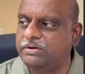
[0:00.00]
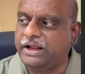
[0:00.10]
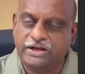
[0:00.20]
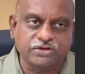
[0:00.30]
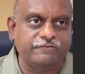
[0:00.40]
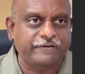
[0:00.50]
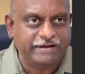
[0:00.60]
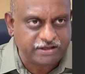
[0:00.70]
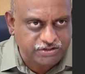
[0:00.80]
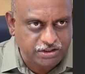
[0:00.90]
rise of
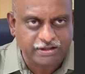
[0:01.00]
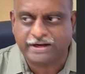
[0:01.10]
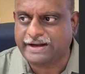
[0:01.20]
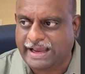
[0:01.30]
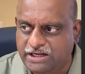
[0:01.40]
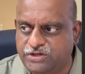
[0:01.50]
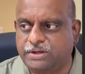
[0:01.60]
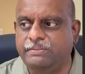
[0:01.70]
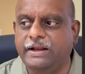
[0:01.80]
intracellular calcium,